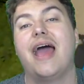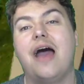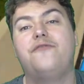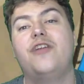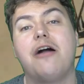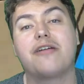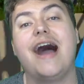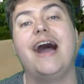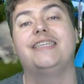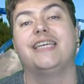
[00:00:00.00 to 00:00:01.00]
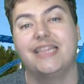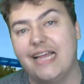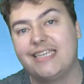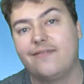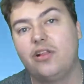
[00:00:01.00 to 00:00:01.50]
And for now, guys,
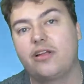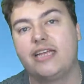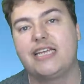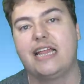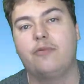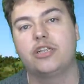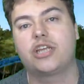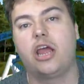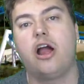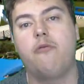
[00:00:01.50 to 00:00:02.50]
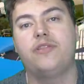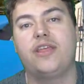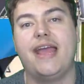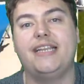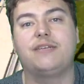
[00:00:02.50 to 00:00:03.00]
let's have a look exactly what's going on with
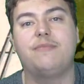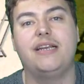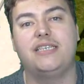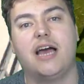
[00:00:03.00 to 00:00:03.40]
the Intamin